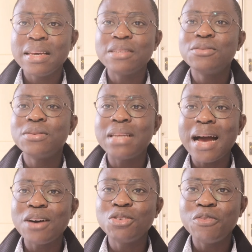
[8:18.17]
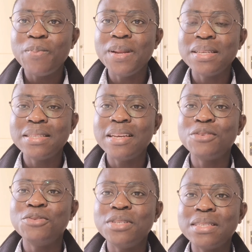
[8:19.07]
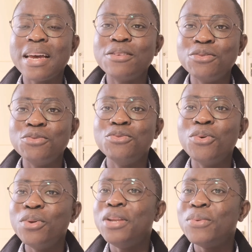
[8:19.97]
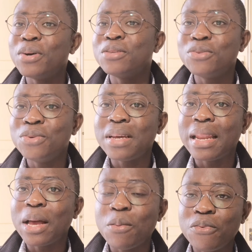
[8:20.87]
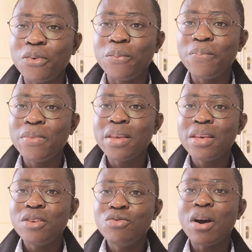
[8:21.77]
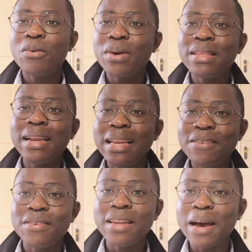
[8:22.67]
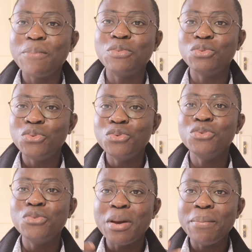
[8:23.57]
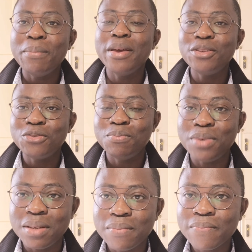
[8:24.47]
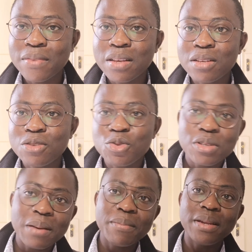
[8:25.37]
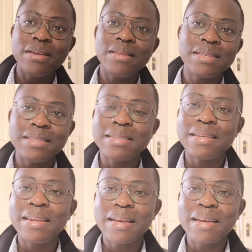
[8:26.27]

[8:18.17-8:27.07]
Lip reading: It is not out of place that you decide to do only what is good and helpful. You are rather living up to who you were made to be. So somebody, this is just an